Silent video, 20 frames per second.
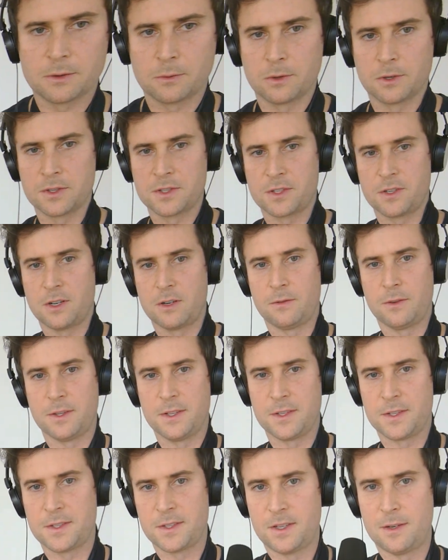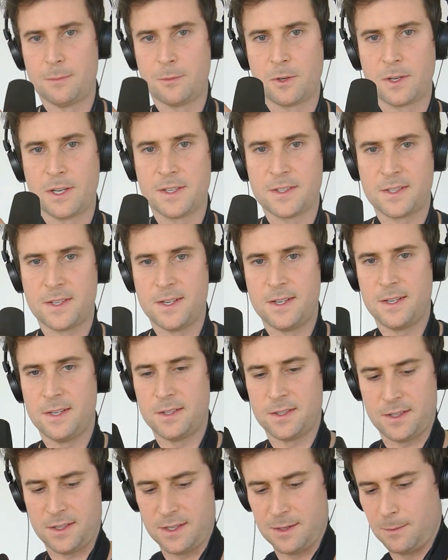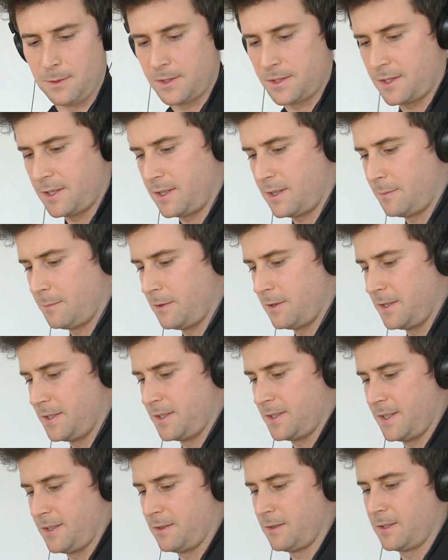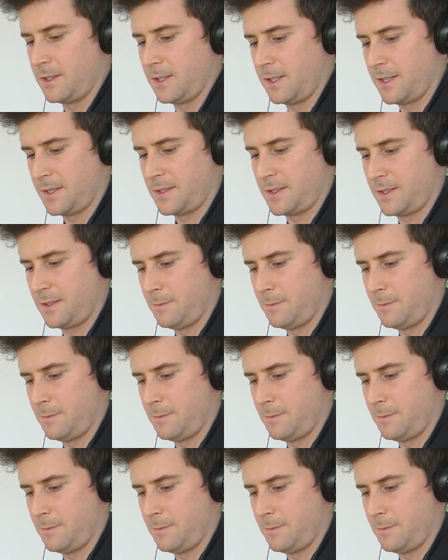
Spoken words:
we're going to start off with this Selmer SADC double star, pretty standard classic